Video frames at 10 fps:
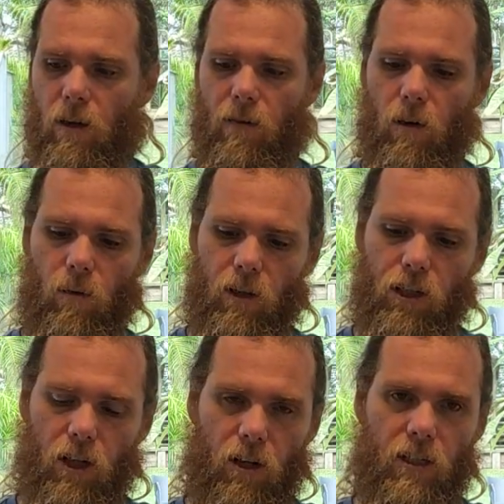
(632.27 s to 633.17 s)
So I've got one of the
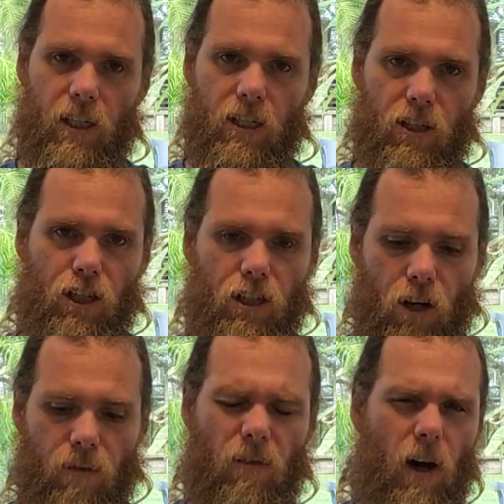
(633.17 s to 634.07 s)
shows here. This is the
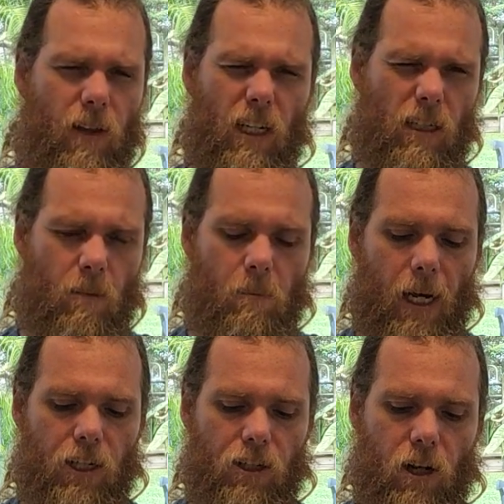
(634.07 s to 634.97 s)
show 5. I think this is a
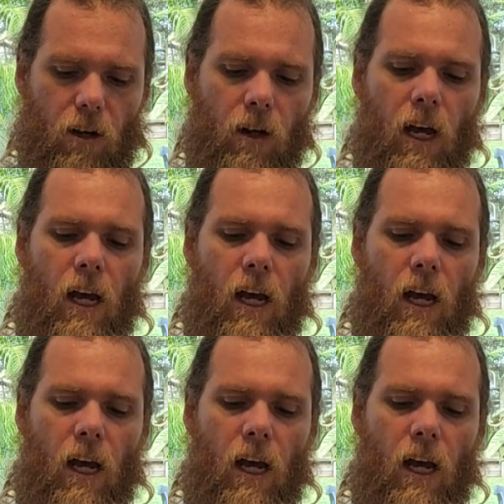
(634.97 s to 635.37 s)
base show.